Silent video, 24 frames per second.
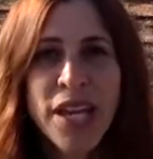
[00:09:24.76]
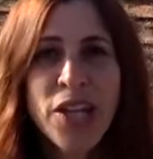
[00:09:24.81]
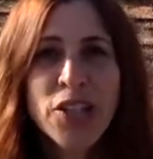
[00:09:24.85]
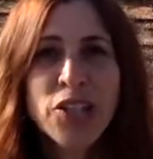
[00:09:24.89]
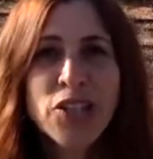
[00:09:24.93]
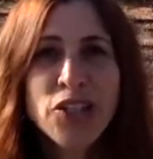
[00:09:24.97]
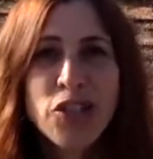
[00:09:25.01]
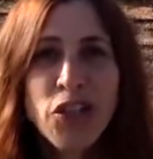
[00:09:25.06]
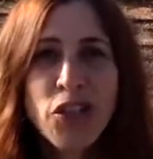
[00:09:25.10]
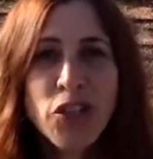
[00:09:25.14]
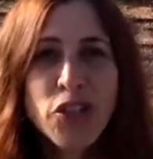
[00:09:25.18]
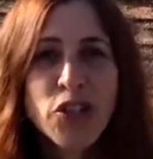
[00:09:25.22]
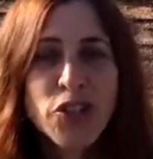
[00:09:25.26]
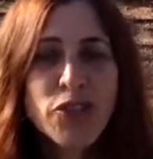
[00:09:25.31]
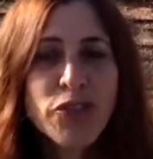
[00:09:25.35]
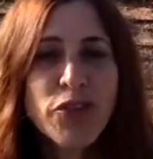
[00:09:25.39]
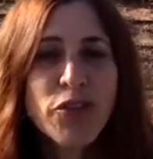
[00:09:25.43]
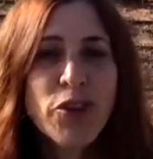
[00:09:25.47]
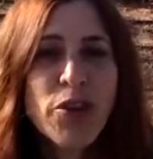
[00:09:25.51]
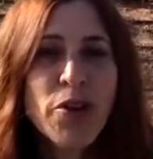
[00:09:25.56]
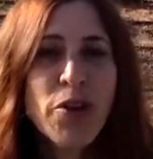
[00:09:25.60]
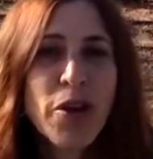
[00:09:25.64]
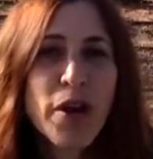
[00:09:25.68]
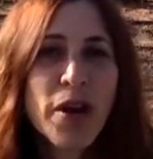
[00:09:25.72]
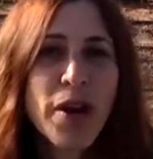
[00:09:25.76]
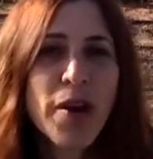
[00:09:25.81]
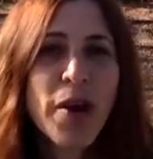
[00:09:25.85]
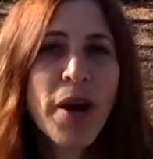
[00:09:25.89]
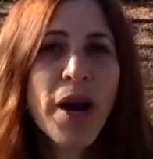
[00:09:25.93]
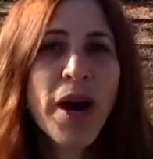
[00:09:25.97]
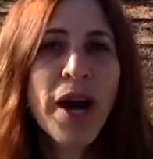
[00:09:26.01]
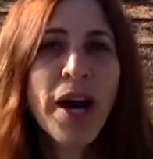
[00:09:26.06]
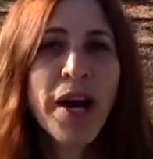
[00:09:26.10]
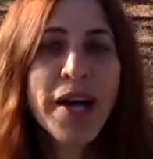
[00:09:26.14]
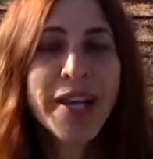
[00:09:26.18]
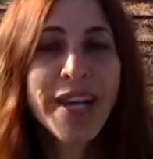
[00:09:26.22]
Search for
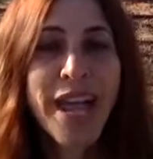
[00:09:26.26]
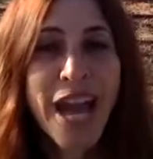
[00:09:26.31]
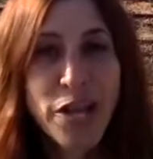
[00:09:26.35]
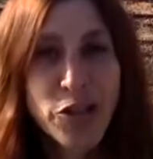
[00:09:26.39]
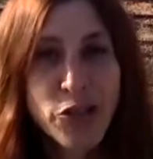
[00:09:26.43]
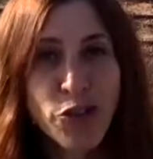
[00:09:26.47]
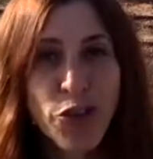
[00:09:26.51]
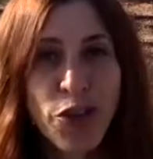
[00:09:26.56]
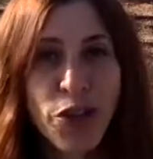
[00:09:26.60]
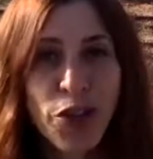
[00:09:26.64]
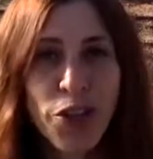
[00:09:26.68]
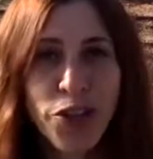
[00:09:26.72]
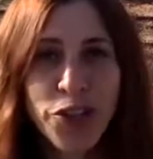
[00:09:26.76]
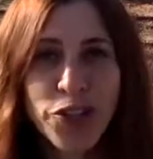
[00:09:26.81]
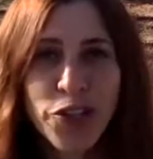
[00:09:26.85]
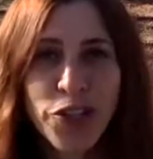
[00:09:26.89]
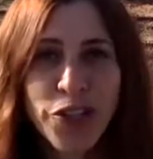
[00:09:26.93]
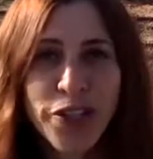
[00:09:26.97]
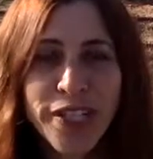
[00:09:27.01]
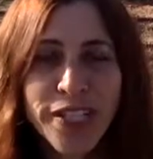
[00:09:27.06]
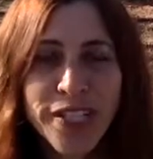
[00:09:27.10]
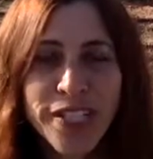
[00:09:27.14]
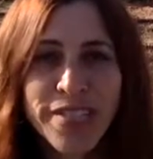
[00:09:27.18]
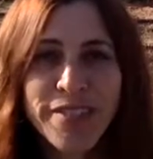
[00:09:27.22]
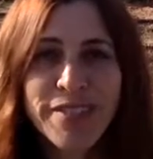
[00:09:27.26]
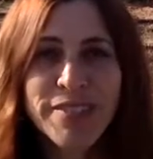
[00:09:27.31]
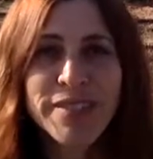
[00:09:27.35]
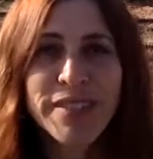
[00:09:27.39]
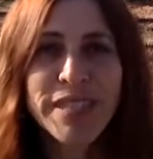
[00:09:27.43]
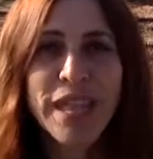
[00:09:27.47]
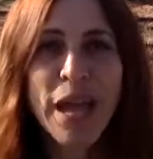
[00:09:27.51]
uh, natural alternatives.